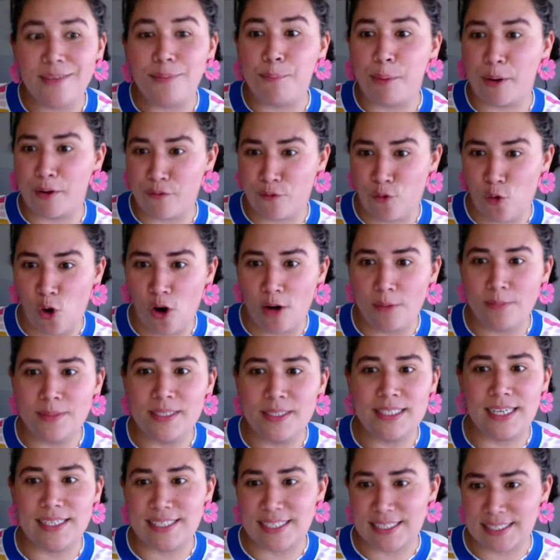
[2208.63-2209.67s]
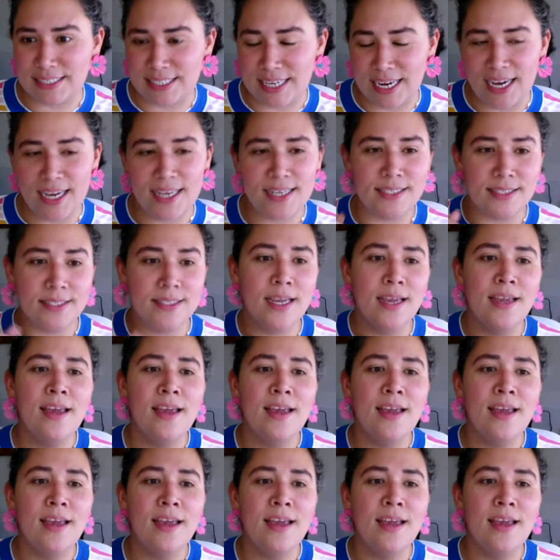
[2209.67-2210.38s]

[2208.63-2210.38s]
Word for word: perform statistics.